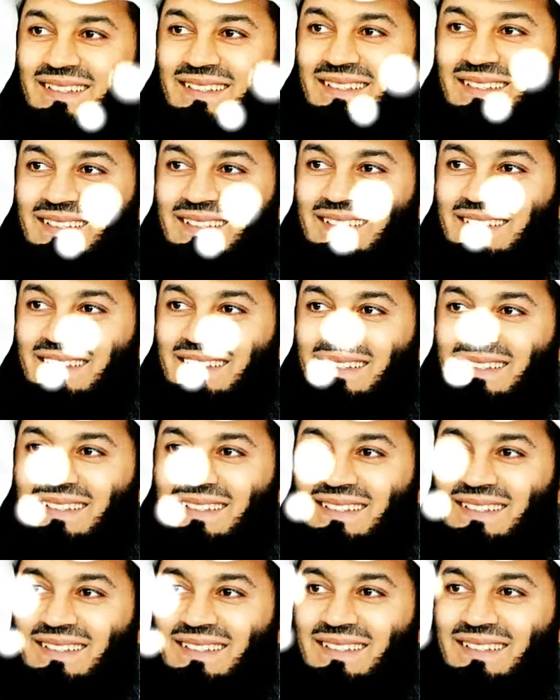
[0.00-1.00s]
And Allah
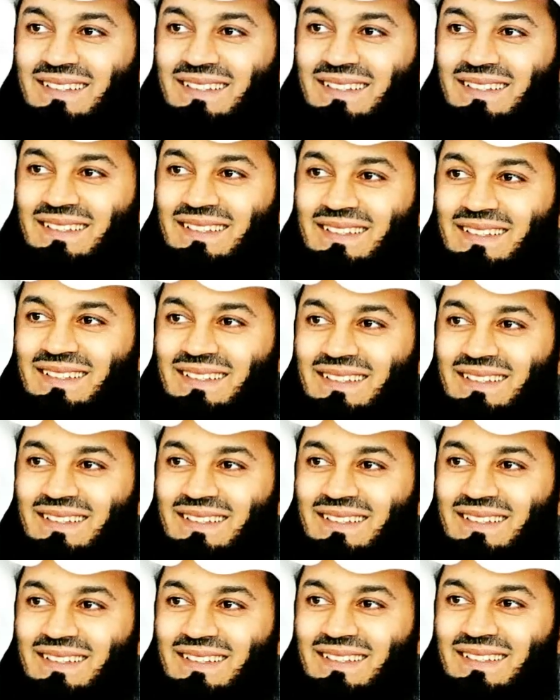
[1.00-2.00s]
subhanahu wa
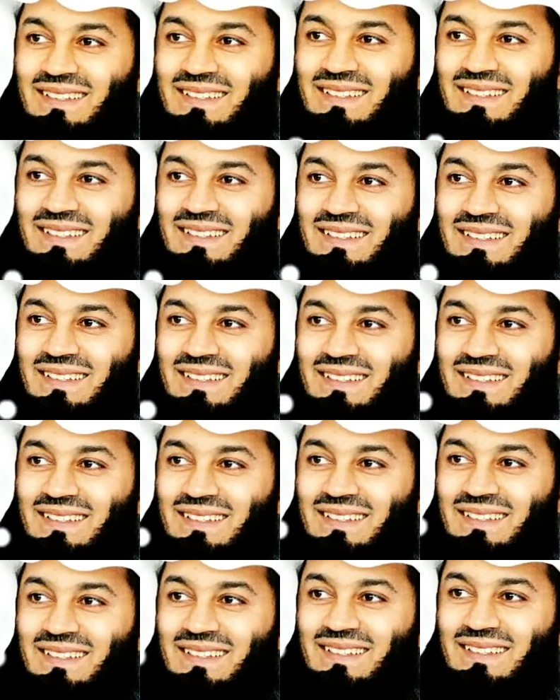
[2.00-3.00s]
ta'ala, there is an
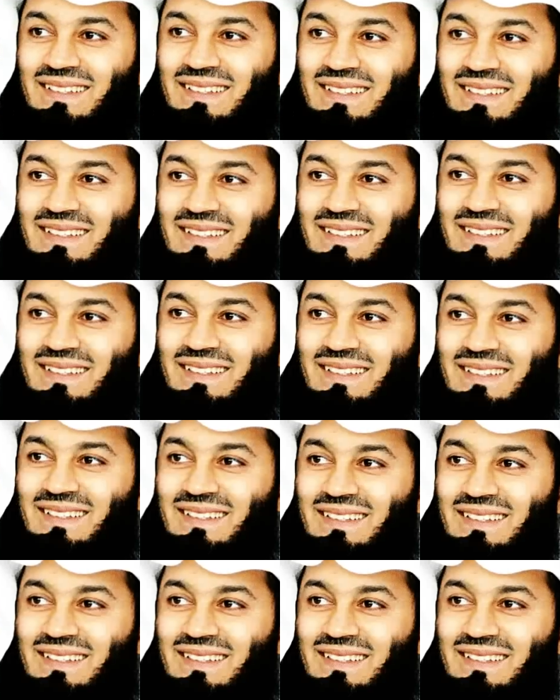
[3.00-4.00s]
announcement being made
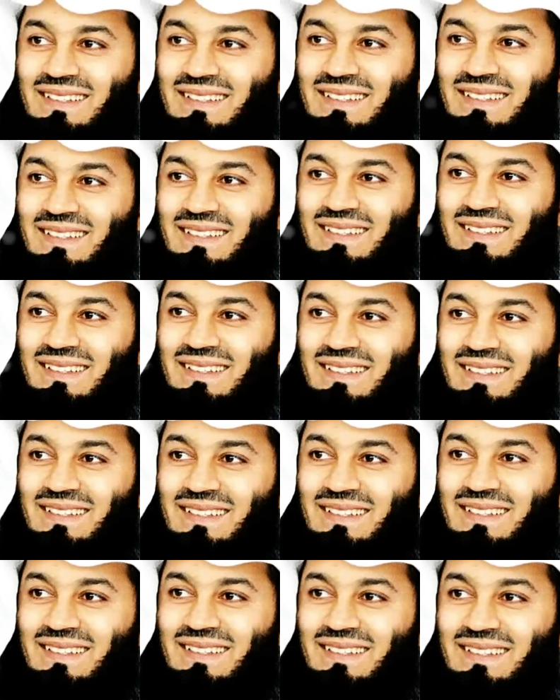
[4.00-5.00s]
saying, so and
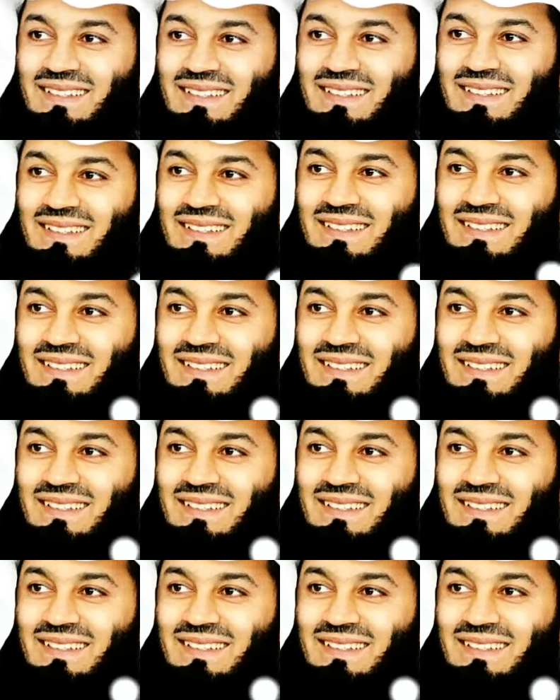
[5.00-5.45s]
so,